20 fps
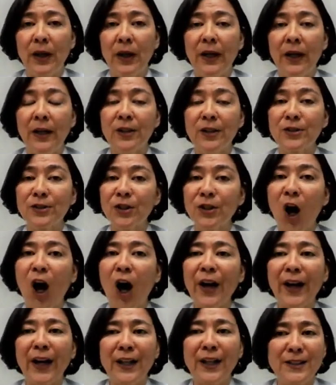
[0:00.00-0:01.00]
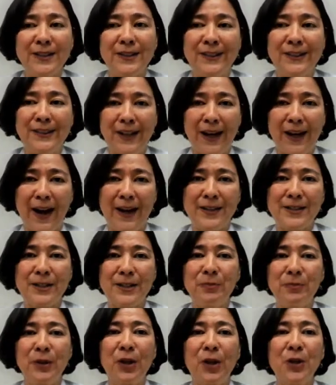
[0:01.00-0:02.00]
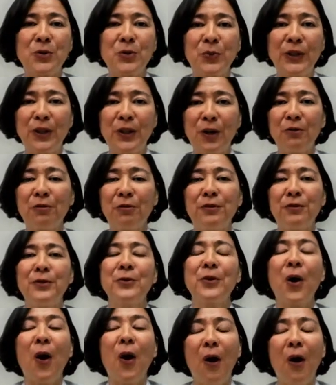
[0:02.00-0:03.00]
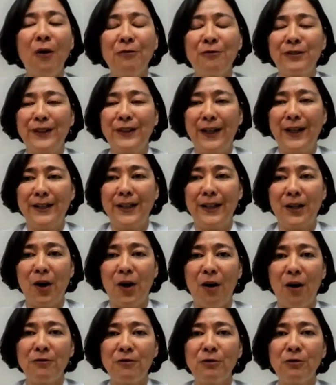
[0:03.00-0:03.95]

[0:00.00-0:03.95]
is not an easy task because we don't feel confident enough.